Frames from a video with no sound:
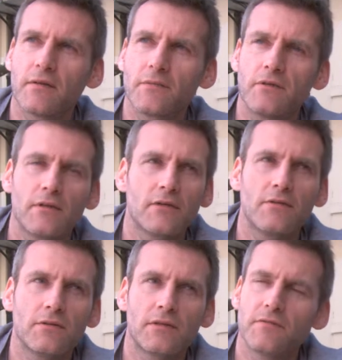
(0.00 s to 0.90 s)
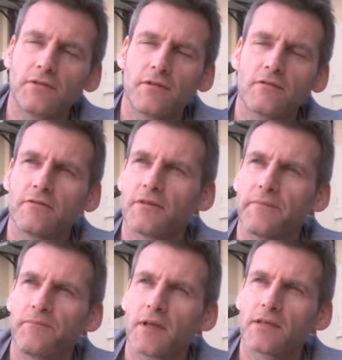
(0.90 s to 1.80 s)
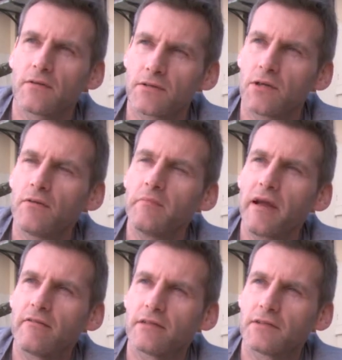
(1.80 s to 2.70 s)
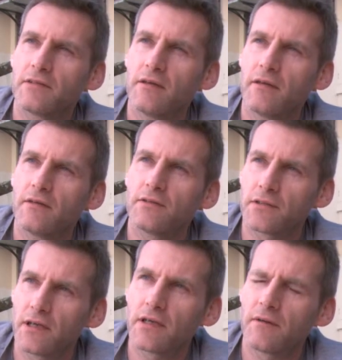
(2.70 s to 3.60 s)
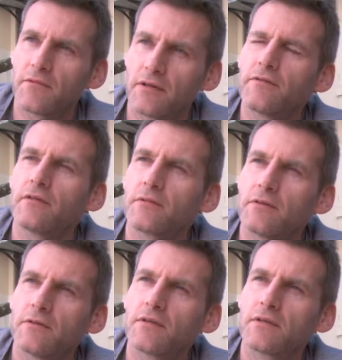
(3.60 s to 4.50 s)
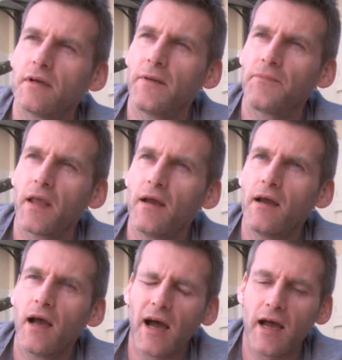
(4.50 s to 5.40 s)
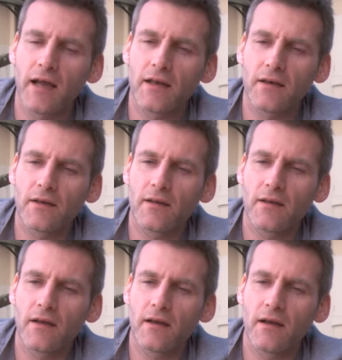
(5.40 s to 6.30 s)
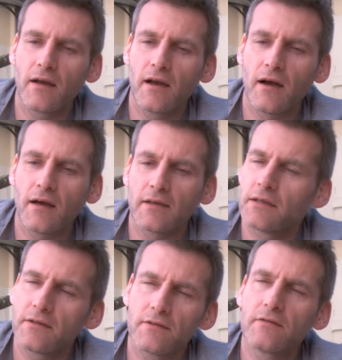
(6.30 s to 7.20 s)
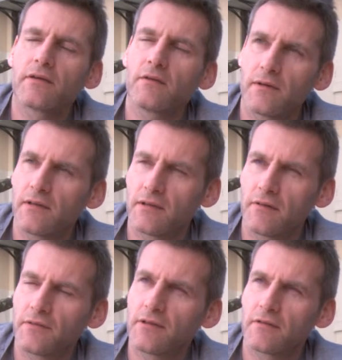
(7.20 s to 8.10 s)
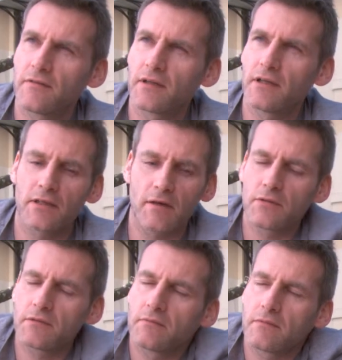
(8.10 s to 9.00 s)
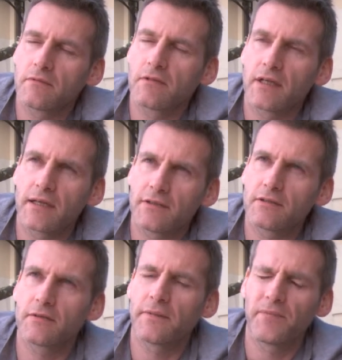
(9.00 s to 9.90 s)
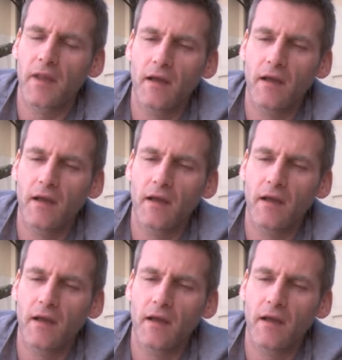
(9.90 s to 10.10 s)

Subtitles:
up doing a course in photography because I was too embarrassed to sign up for the film course. And I didn't do very well in the photography class. I wasn't really into it.